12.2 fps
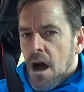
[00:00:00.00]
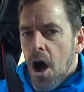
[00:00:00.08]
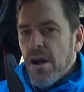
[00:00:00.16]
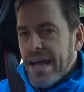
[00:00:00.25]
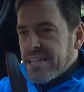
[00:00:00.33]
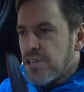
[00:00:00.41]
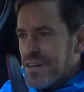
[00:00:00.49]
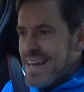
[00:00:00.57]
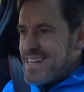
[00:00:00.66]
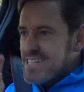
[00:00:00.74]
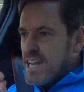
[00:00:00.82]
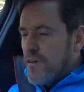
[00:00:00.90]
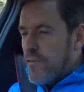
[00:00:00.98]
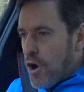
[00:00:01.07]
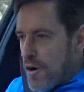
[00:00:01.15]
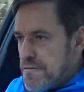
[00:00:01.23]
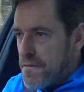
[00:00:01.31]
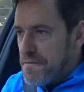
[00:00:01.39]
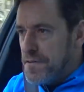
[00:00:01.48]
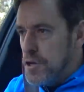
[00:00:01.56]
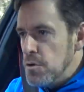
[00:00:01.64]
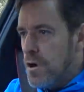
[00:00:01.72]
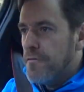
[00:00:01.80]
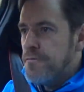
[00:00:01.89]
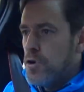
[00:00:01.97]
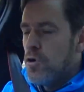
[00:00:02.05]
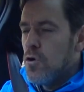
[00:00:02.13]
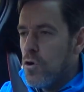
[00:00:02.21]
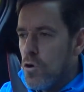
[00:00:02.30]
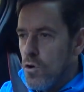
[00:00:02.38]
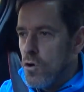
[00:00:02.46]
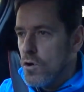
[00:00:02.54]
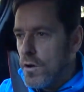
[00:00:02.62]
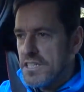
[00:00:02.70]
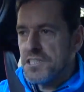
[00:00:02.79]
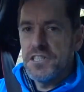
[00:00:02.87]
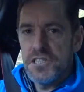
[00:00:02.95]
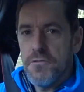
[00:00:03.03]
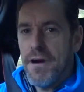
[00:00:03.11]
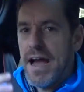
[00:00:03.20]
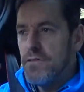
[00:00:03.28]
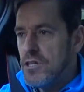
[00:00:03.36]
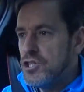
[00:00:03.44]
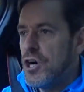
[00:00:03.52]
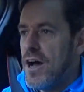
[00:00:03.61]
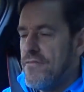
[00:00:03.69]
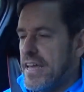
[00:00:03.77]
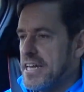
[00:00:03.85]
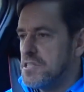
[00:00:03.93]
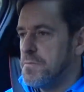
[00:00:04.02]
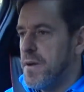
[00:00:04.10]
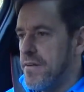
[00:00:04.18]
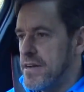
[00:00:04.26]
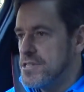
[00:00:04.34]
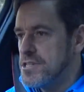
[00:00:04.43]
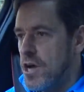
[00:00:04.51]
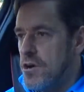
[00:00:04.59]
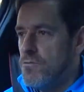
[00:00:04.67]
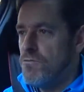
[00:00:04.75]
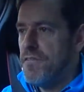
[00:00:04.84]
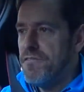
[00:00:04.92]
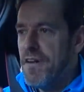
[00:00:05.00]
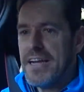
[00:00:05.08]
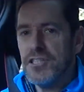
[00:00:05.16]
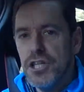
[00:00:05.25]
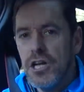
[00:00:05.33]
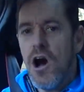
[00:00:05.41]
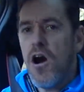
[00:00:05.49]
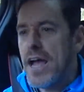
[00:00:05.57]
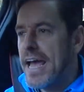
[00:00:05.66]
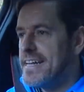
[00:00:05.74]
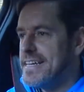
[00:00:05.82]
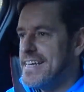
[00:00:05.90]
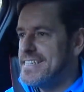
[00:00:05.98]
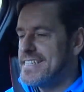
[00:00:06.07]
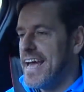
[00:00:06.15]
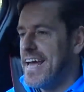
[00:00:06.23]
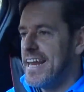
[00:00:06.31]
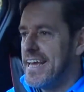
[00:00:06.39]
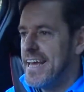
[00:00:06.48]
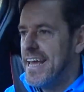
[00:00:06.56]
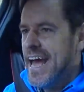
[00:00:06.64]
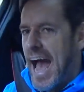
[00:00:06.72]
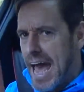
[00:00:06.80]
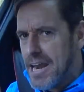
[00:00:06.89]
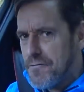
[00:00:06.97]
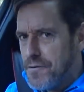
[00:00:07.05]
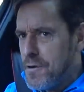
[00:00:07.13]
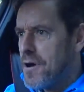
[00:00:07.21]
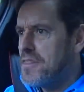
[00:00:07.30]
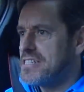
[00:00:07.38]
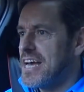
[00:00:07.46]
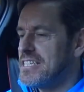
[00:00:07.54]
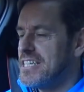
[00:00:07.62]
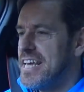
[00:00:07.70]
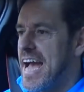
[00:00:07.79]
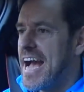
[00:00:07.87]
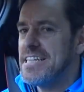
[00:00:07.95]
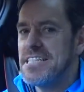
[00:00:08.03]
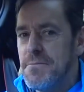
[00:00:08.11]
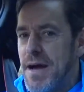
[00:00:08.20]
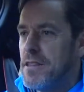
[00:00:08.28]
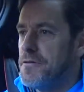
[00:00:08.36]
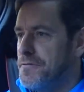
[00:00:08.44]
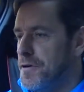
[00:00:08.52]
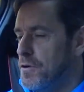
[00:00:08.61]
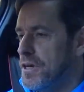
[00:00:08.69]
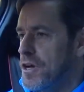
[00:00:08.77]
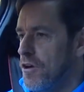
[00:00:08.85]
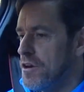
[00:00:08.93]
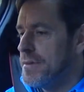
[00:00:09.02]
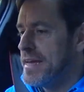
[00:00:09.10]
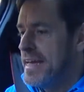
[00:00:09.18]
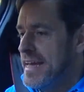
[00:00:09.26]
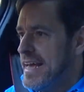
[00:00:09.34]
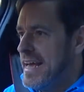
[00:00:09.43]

Okay, so let's cover off a few of your questions around the driving experience. So reflection car care detailing and a few others actually asked about the fuel economy.